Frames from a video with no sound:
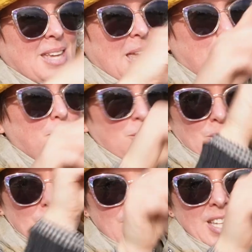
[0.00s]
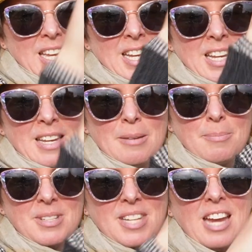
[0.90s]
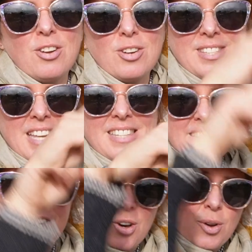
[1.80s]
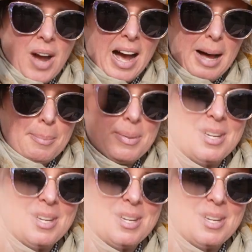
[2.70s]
keep producing potatoes as they go up.